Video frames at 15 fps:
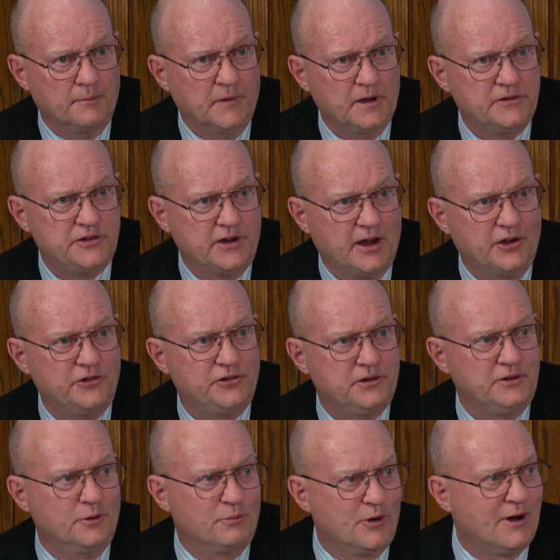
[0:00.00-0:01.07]
says
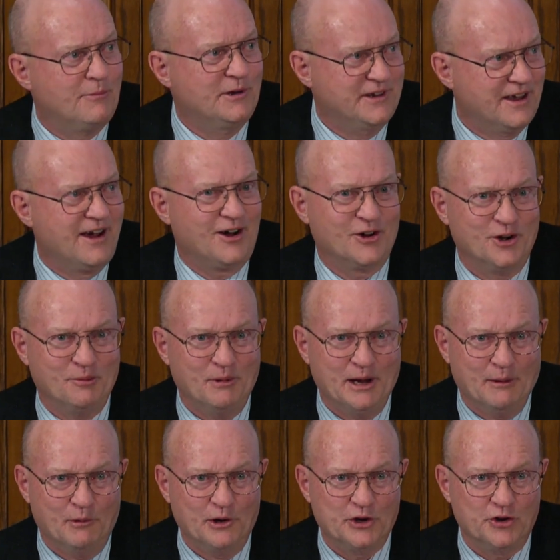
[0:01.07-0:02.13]
you're probably not going to be
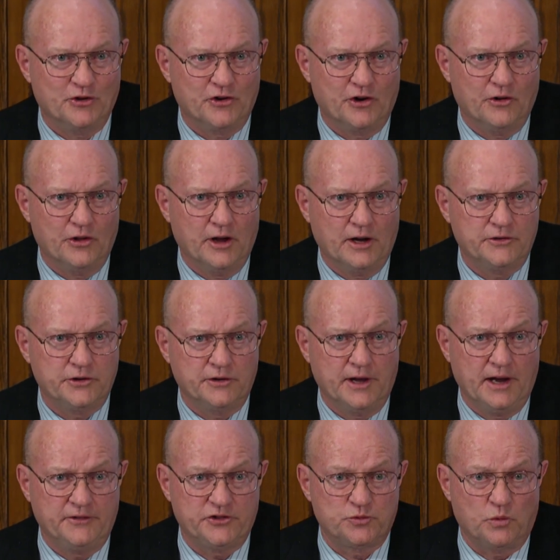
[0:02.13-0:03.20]
able to control that. So
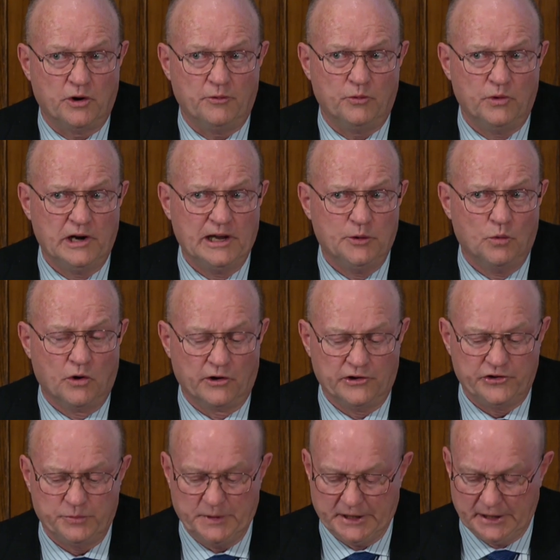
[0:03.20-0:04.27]
that's what really
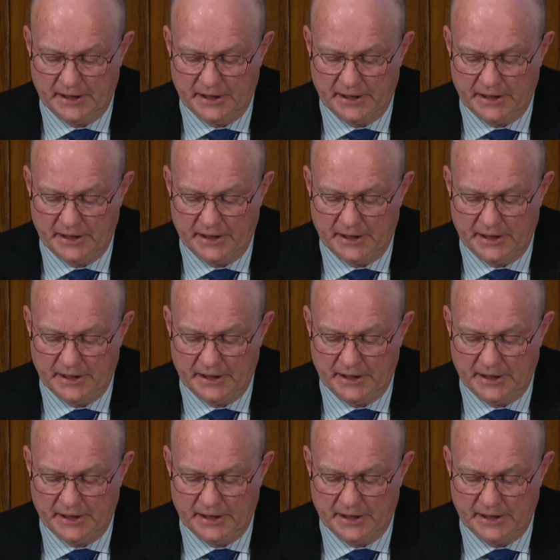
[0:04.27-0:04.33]
worries me.